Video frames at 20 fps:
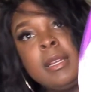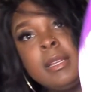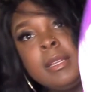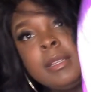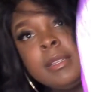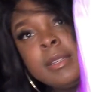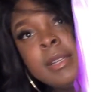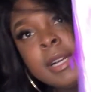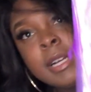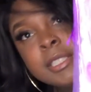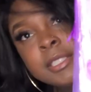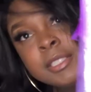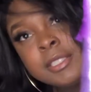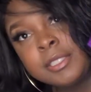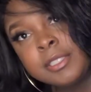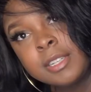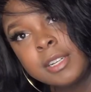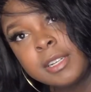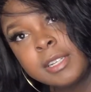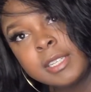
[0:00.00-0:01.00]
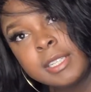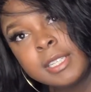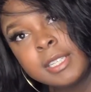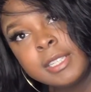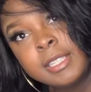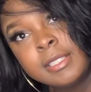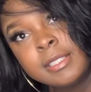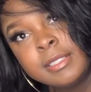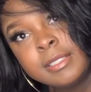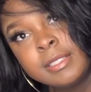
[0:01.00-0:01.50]
you got your starter
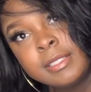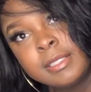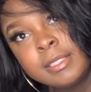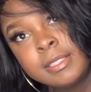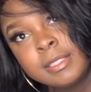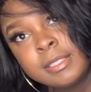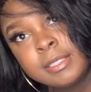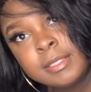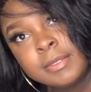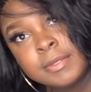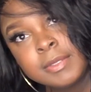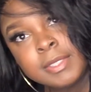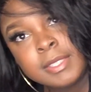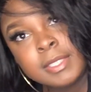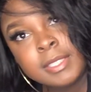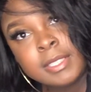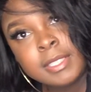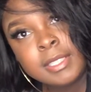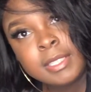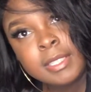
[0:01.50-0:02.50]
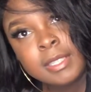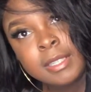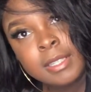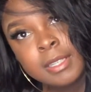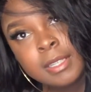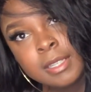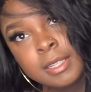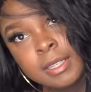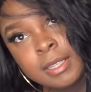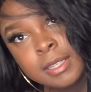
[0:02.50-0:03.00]
kit. Let me see.
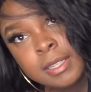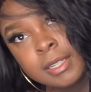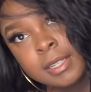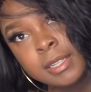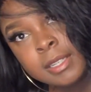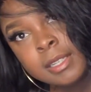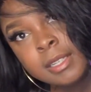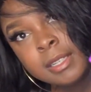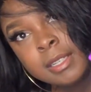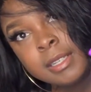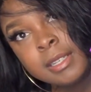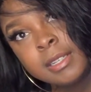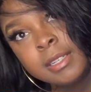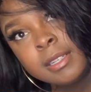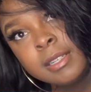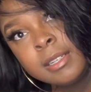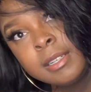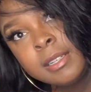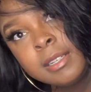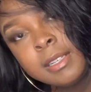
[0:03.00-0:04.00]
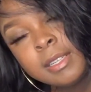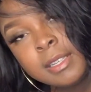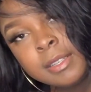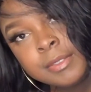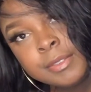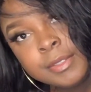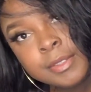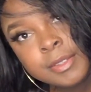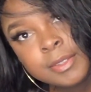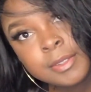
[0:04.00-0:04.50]

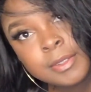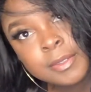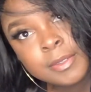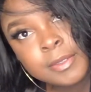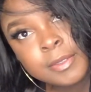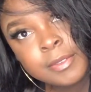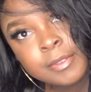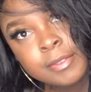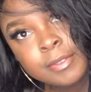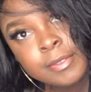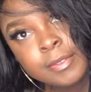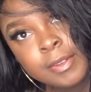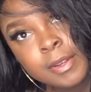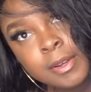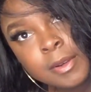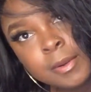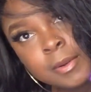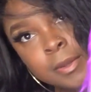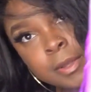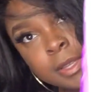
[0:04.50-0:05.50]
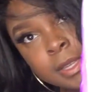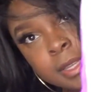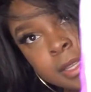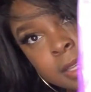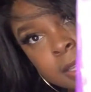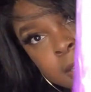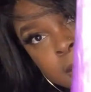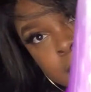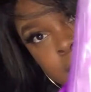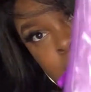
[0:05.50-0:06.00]
If you
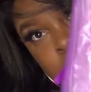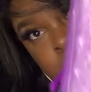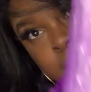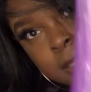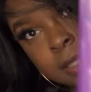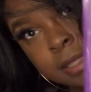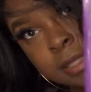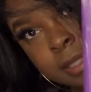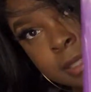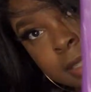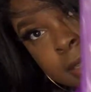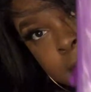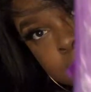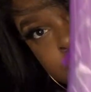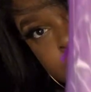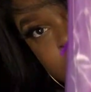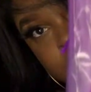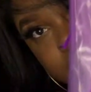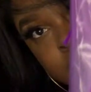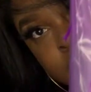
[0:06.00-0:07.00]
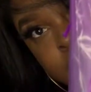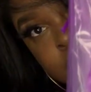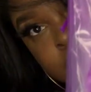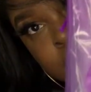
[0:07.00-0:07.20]
focus, there we go.